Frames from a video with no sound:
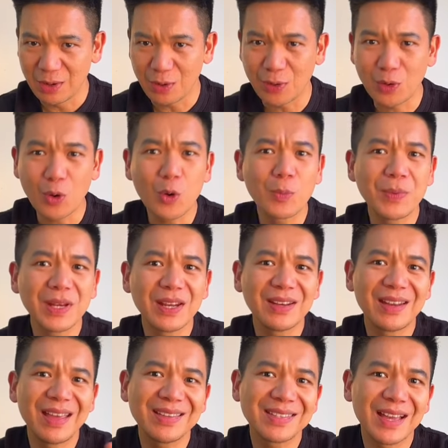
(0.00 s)
or open
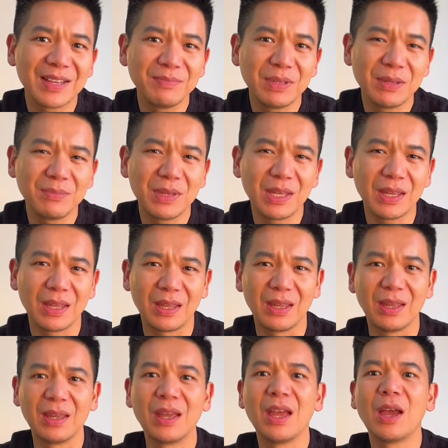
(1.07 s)
an SIPP,
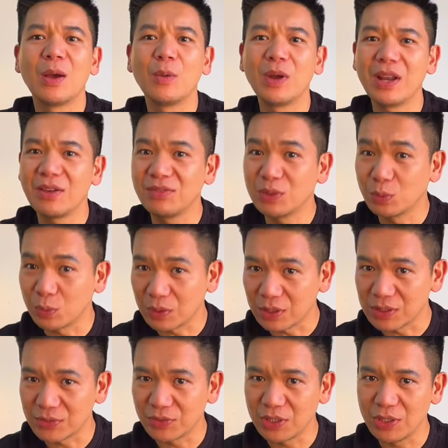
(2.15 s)
whatever
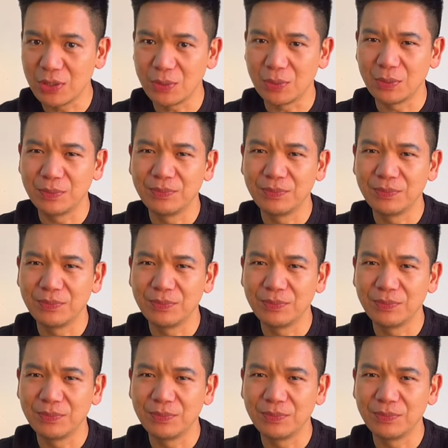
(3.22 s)
works for you.